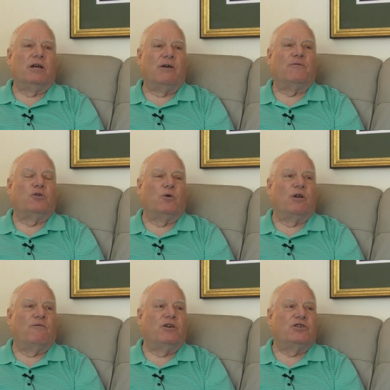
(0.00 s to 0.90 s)
infantry
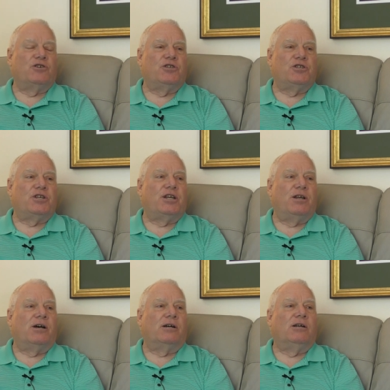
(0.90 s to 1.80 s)
divisions, and
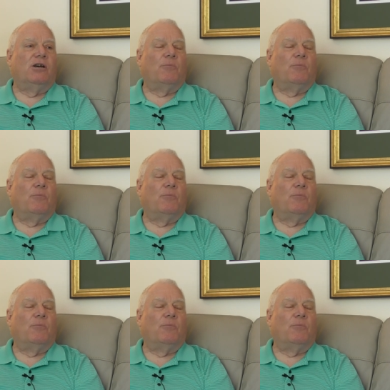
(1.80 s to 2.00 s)
uh,